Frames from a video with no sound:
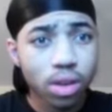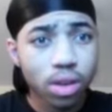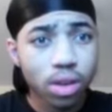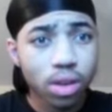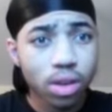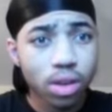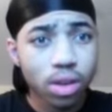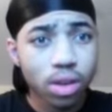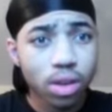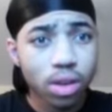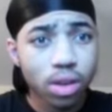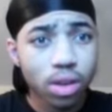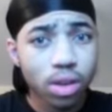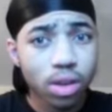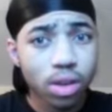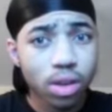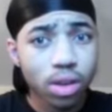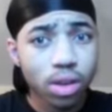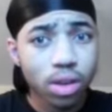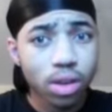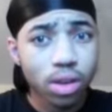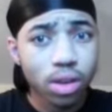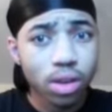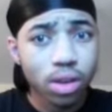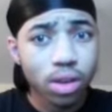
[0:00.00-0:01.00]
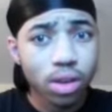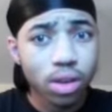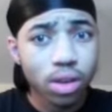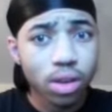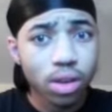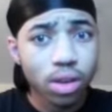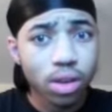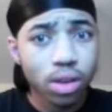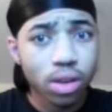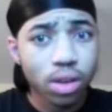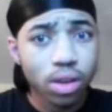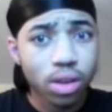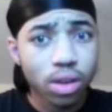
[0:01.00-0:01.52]

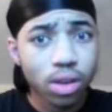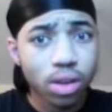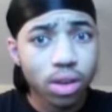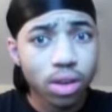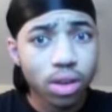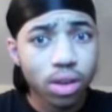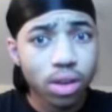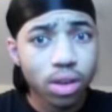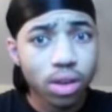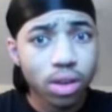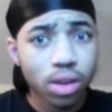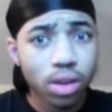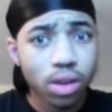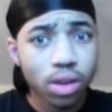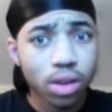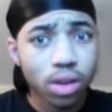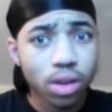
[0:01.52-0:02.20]
[no speech]